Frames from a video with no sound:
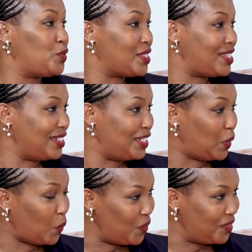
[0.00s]
to
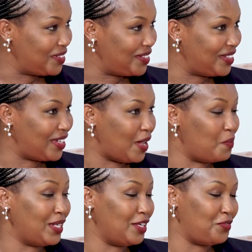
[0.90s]
study law.
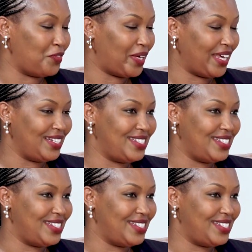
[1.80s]
I'm an advocate.